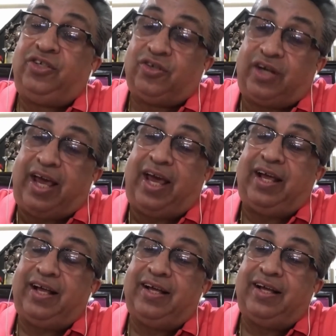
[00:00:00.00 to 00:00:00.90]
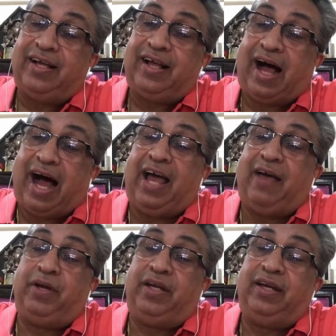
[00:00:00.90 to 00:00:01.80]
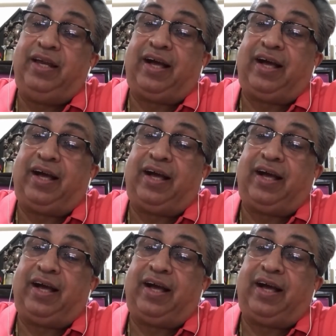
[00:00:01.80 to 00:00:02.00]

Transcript: Today, I have been